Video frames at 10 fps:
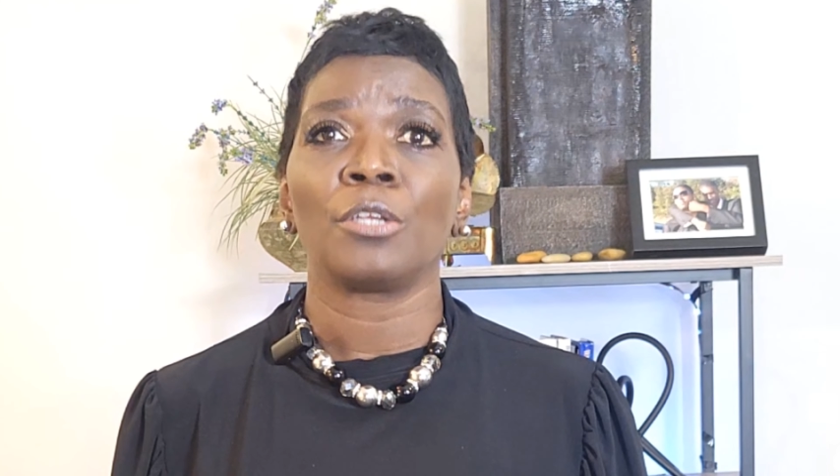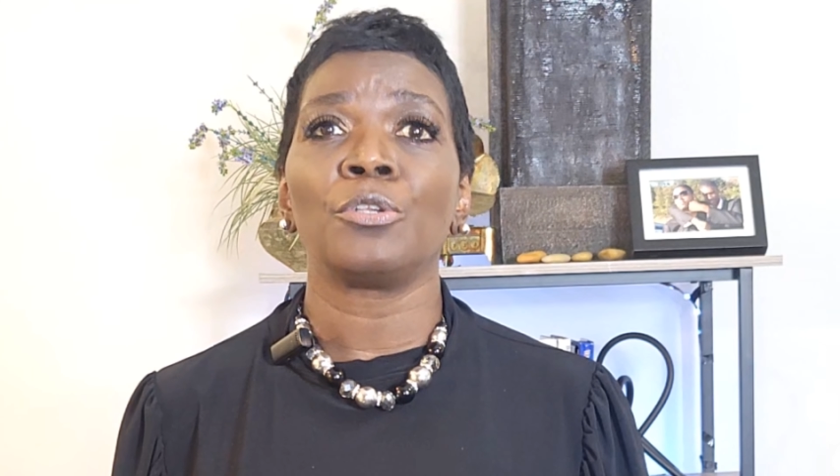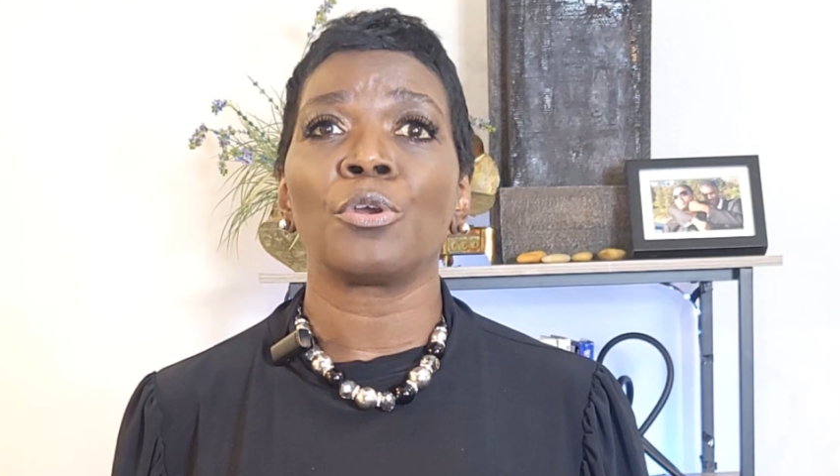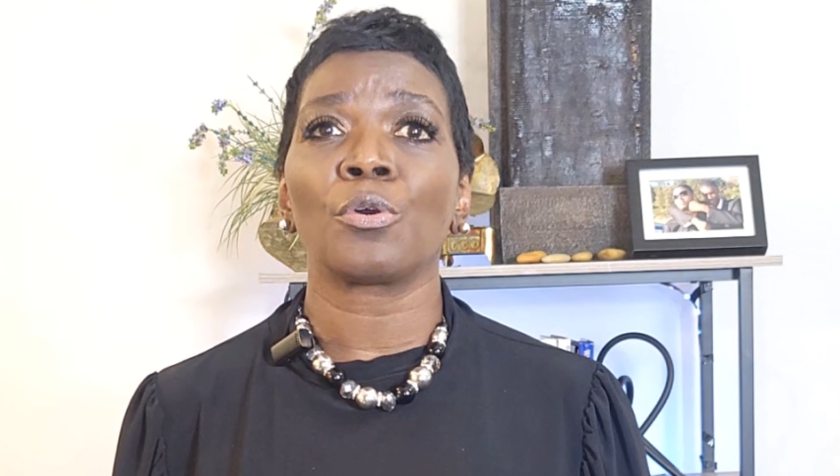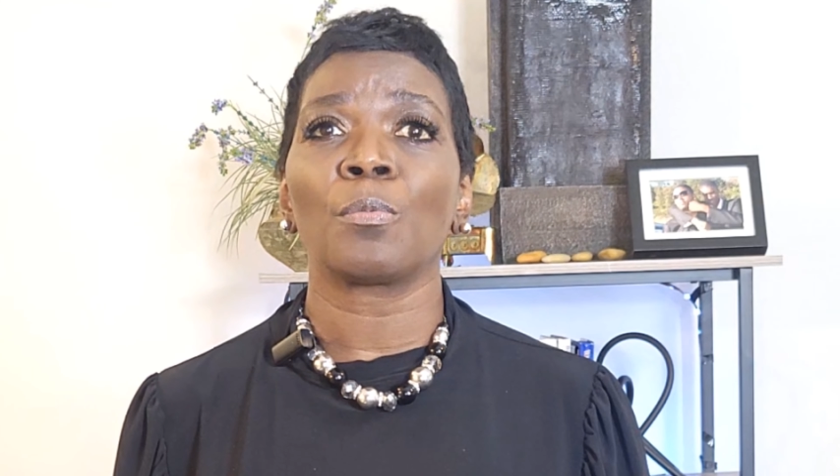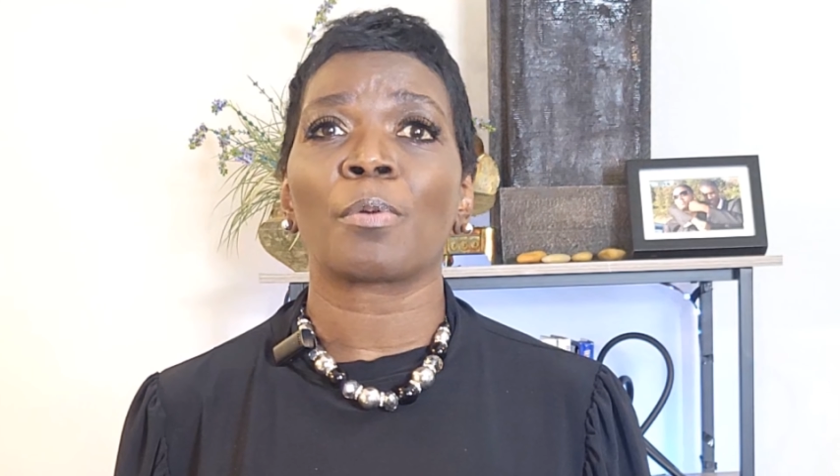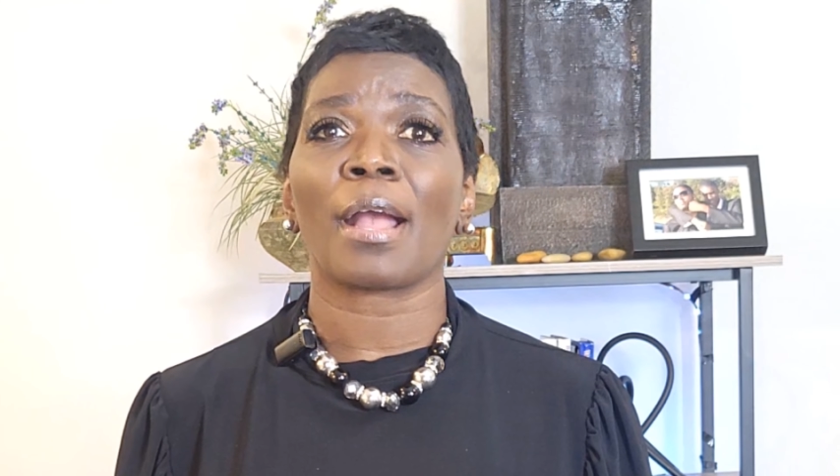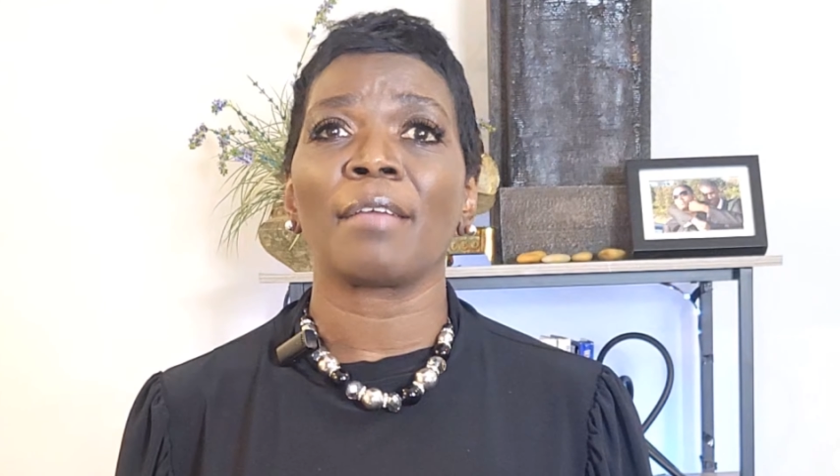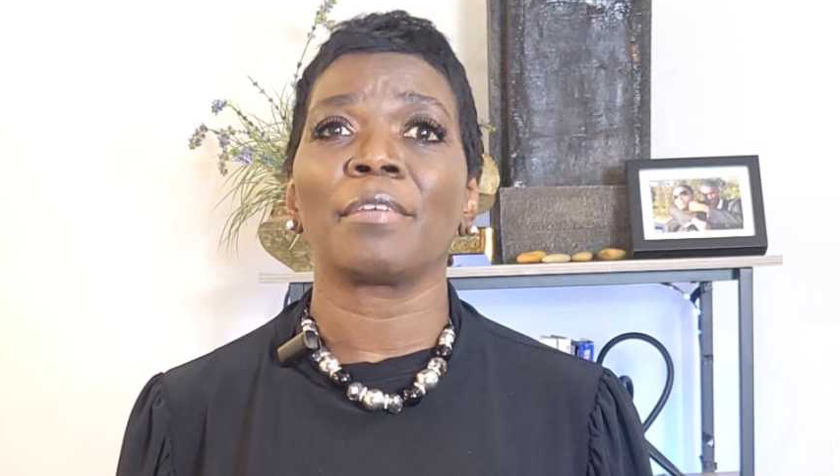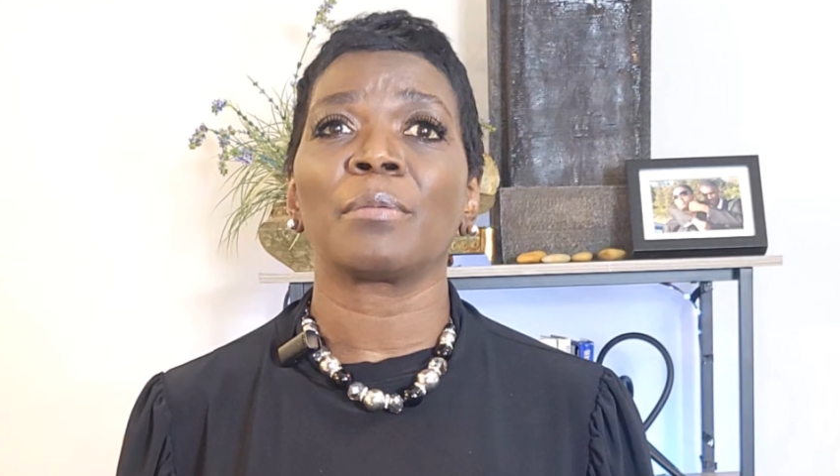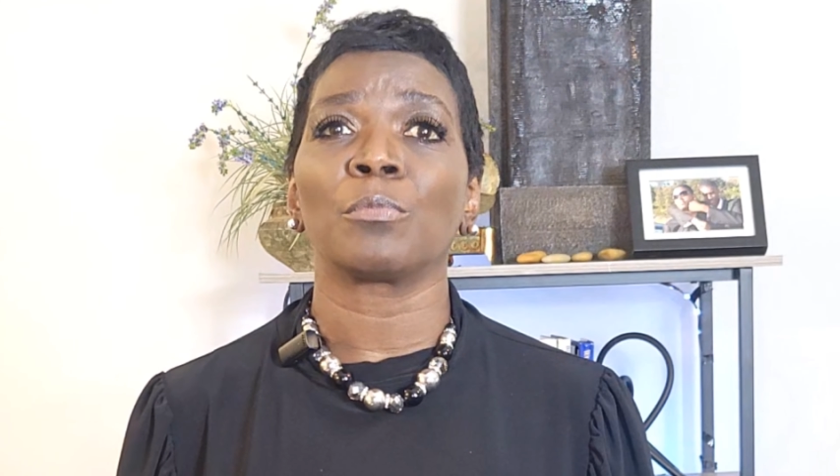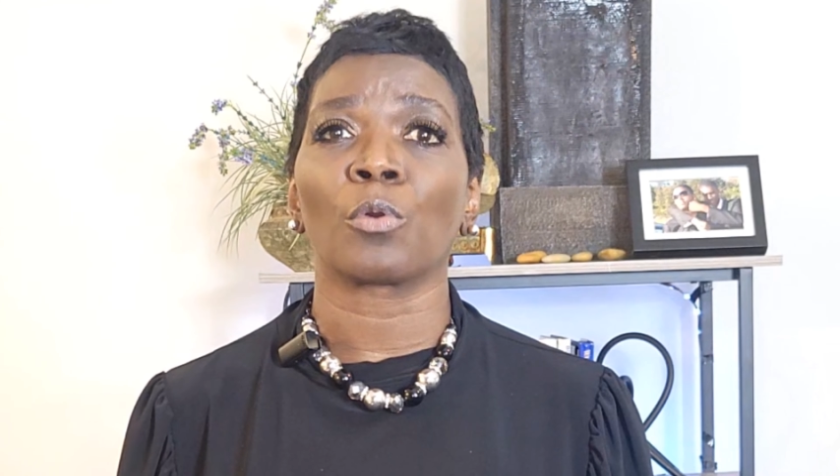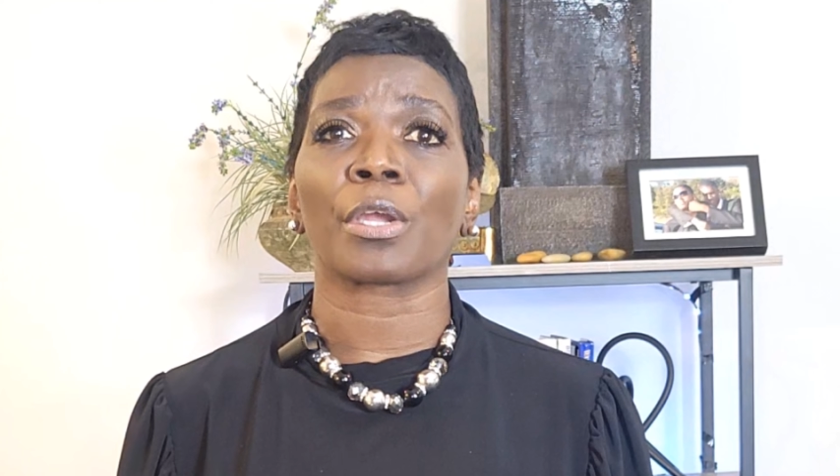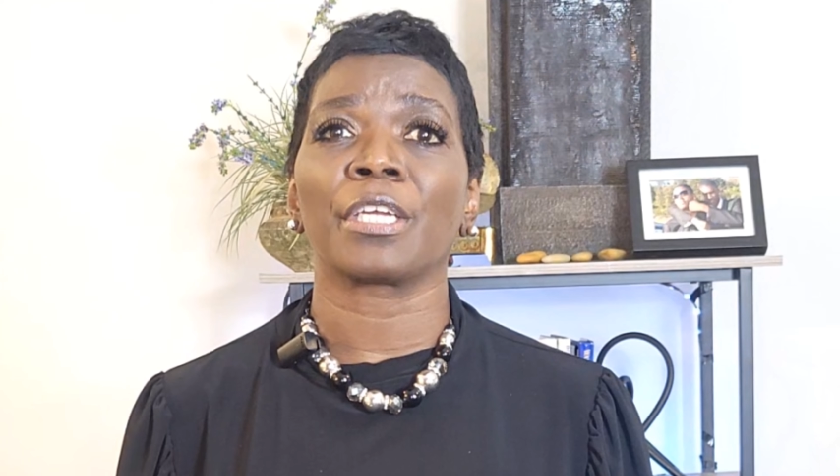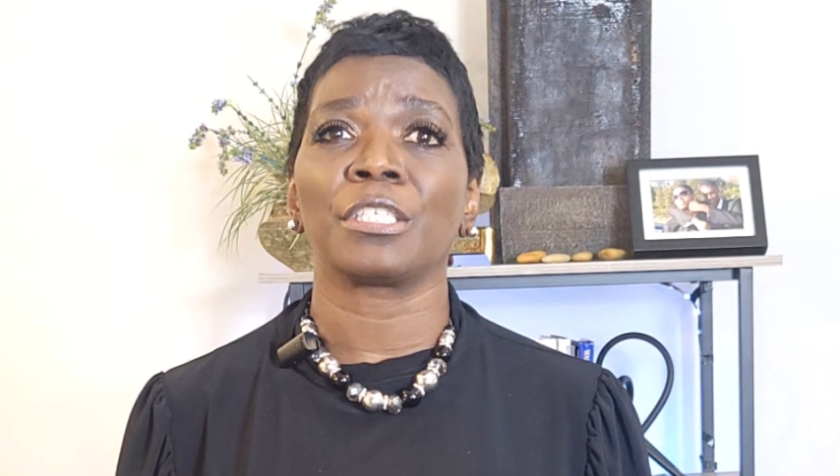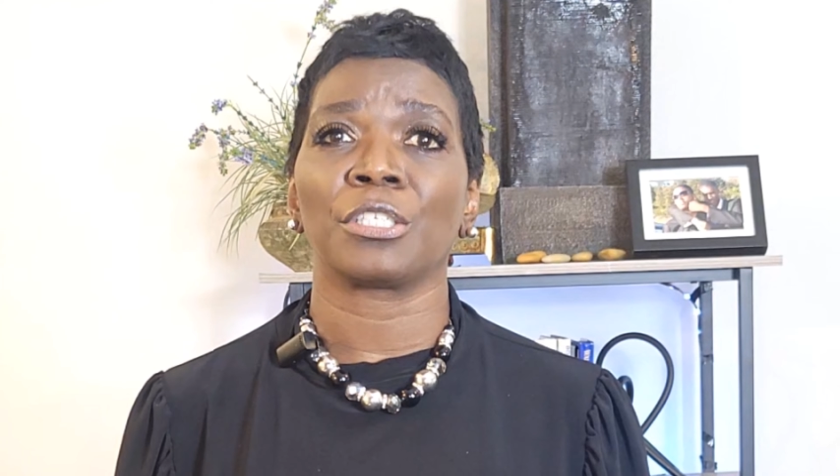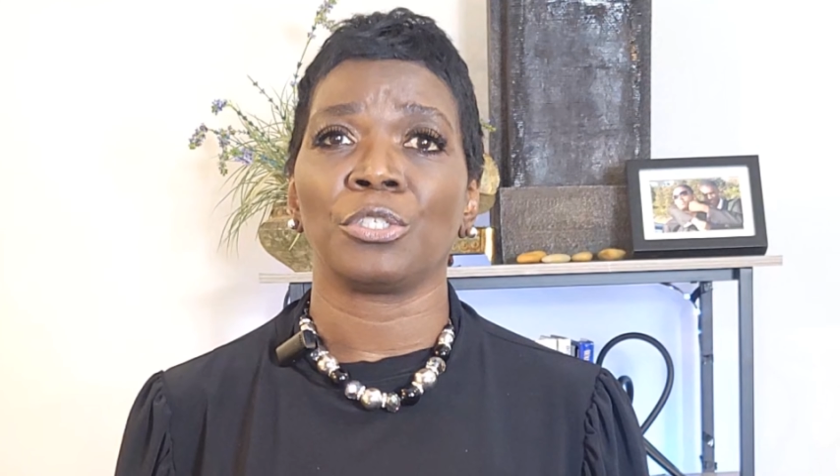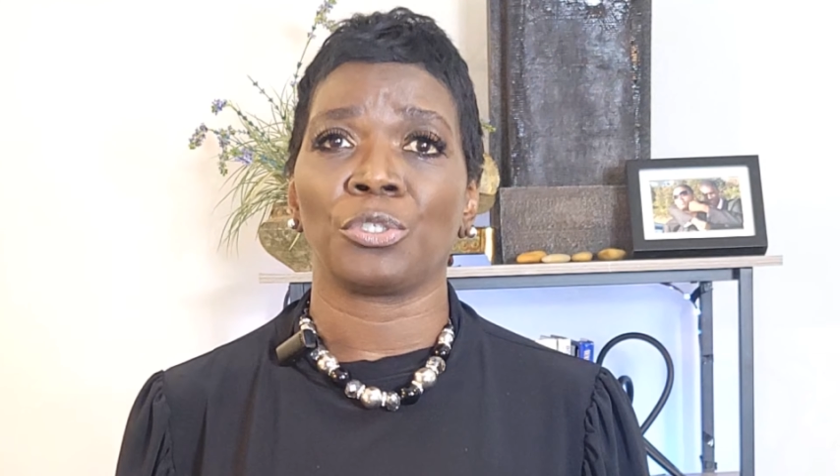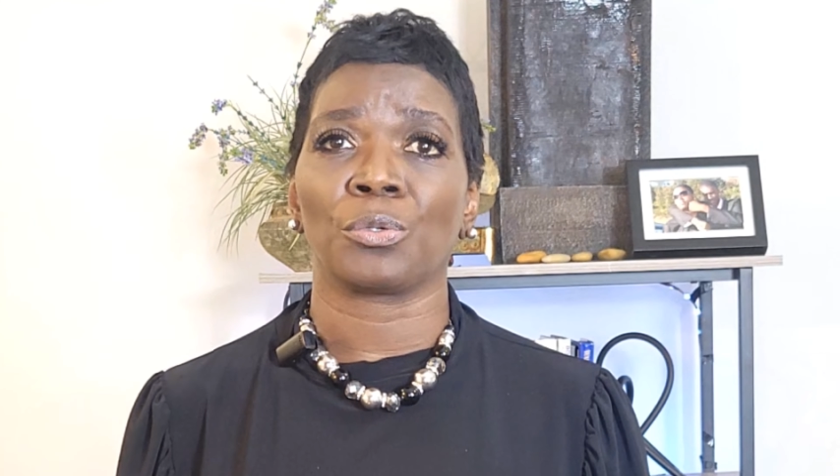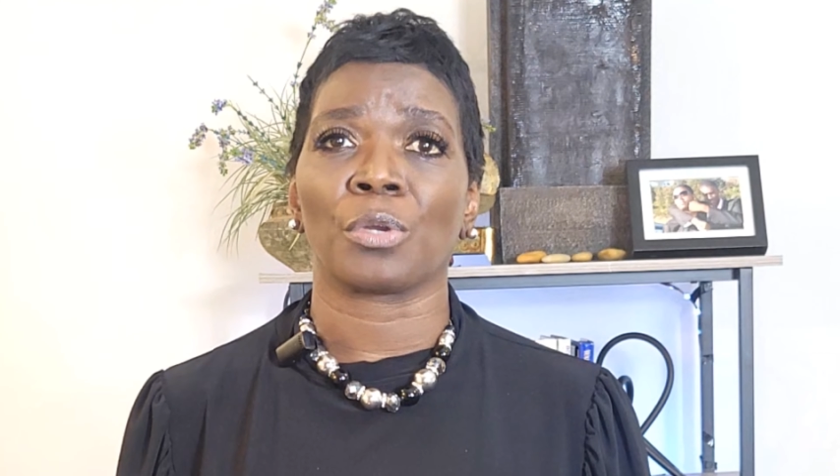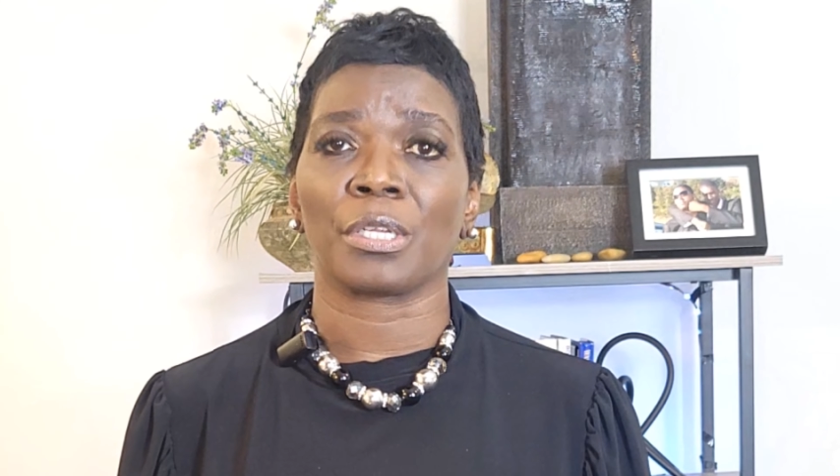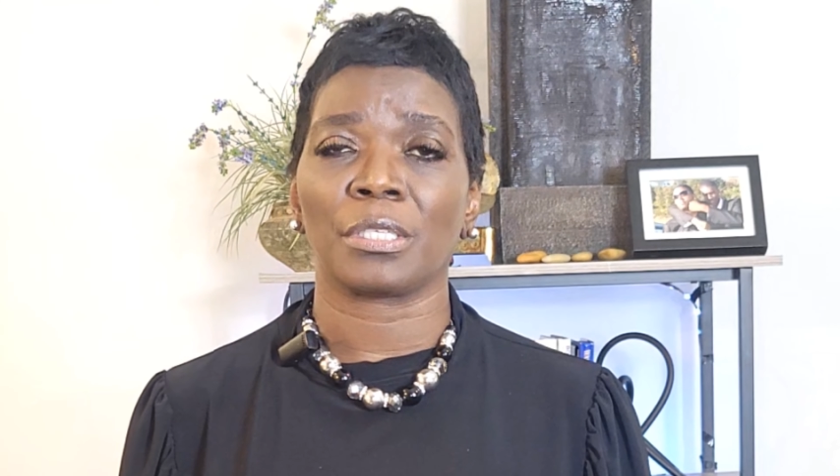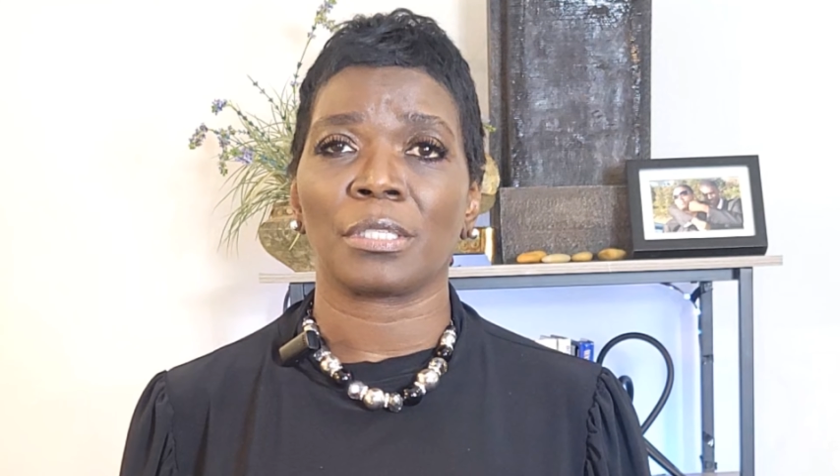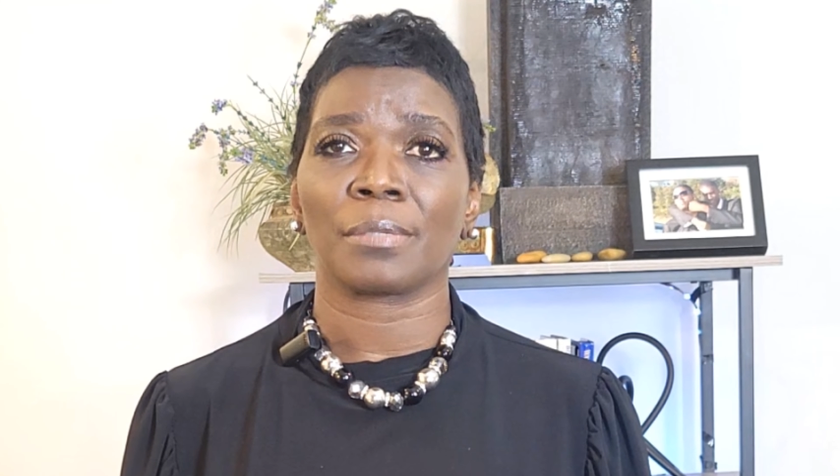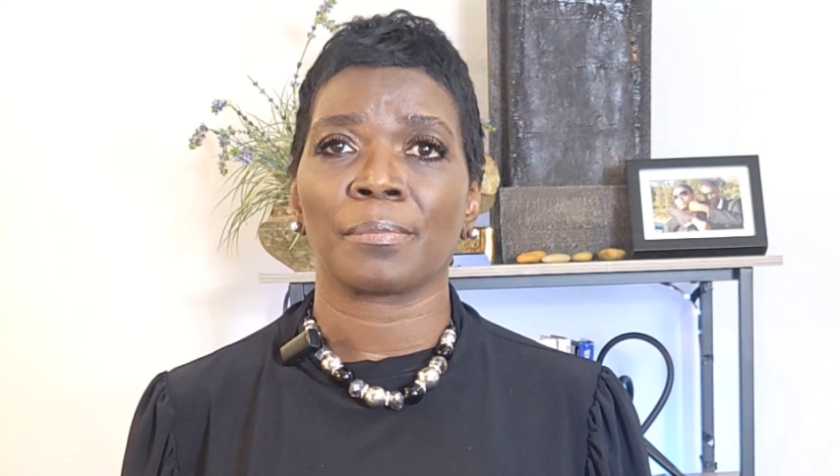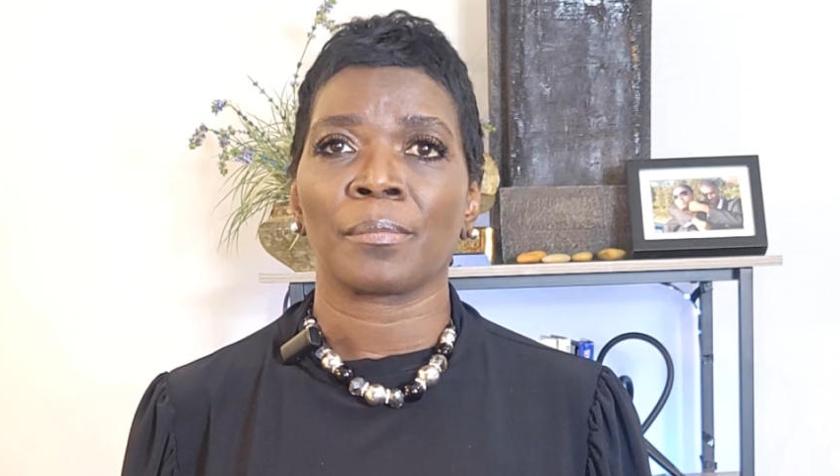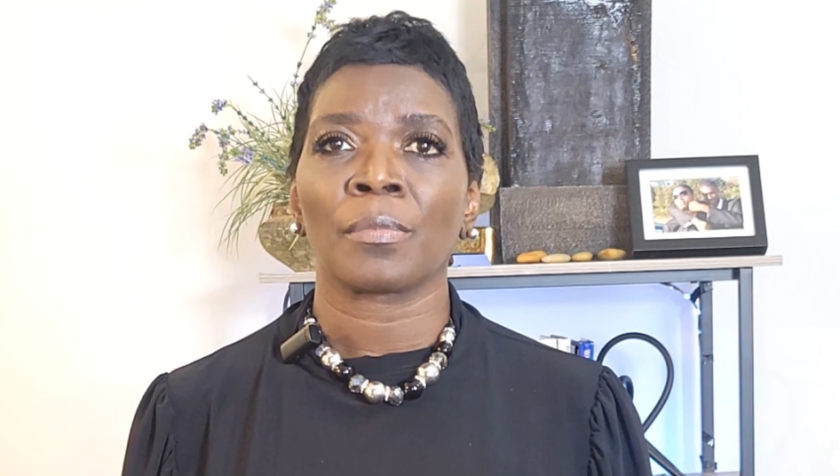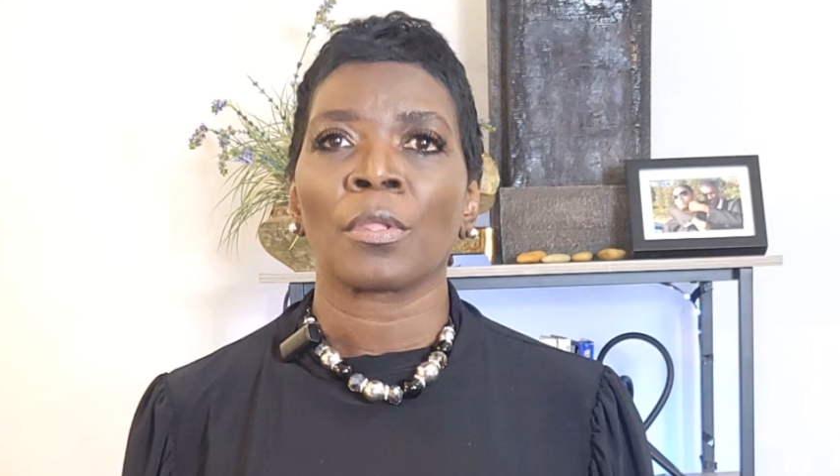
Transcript: no private mortgage insurance.